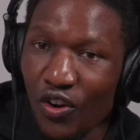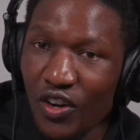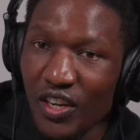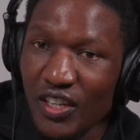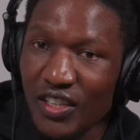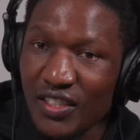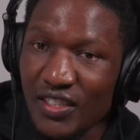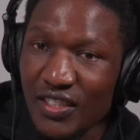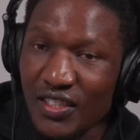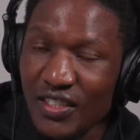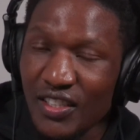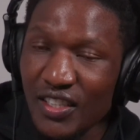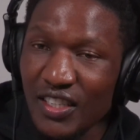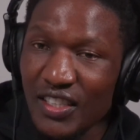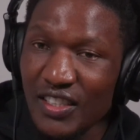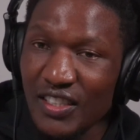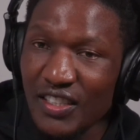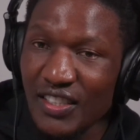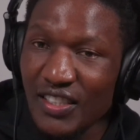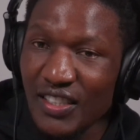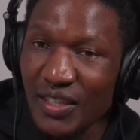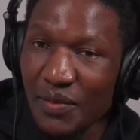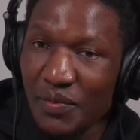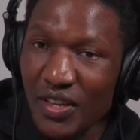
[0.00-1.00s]
it's
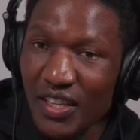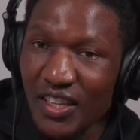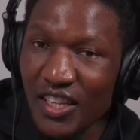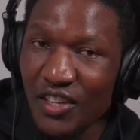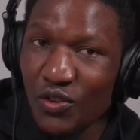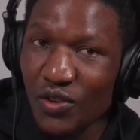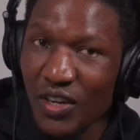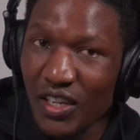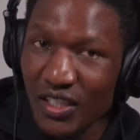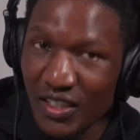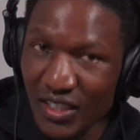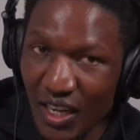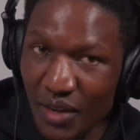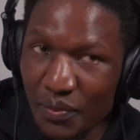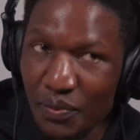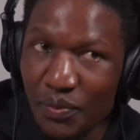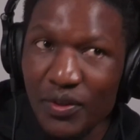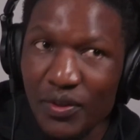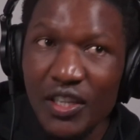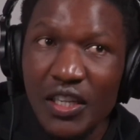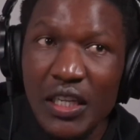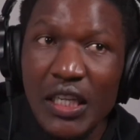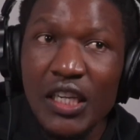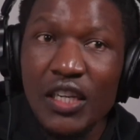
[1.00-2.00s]
something that you can type
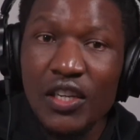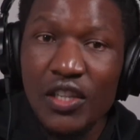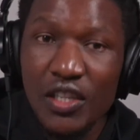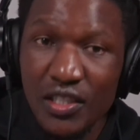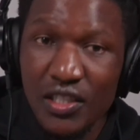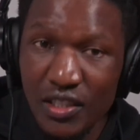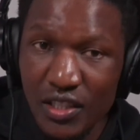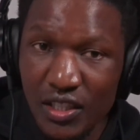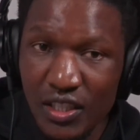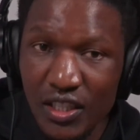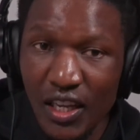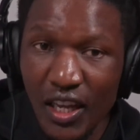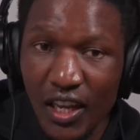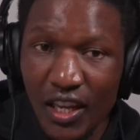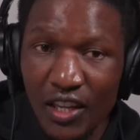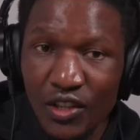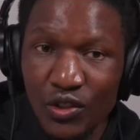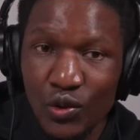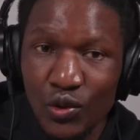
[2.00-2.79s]
into